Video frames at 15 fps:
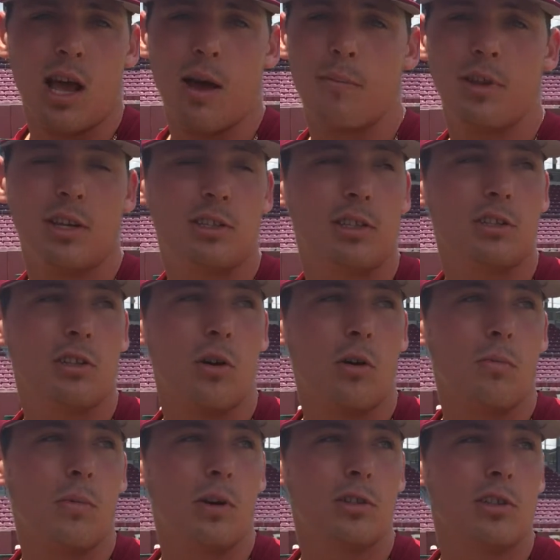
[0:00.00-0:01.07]
I mean, it's just the
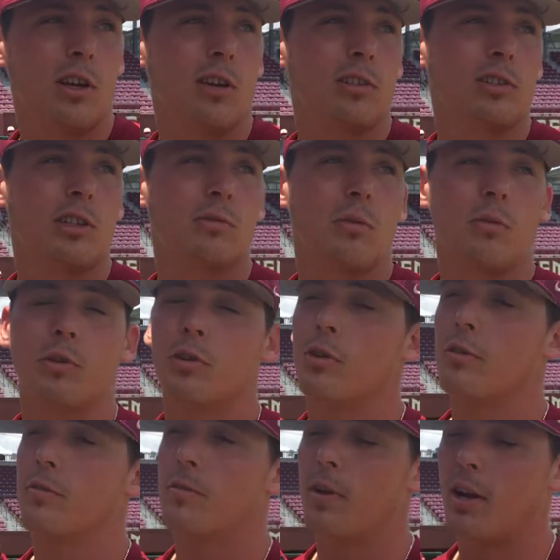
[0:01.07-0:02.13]
whole mojo. It's just what we're
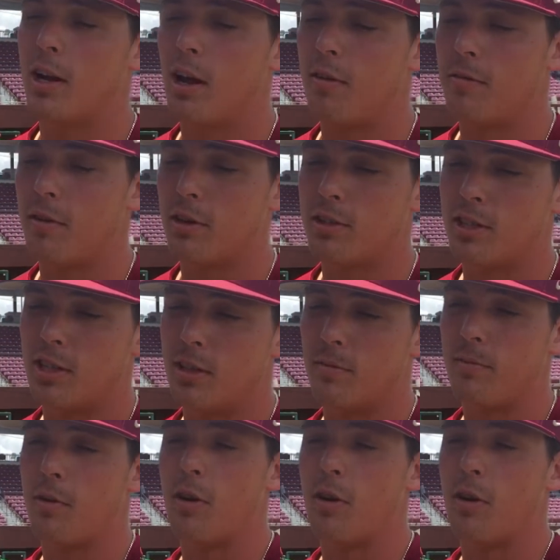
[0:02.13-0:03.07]
doing for right now for our team,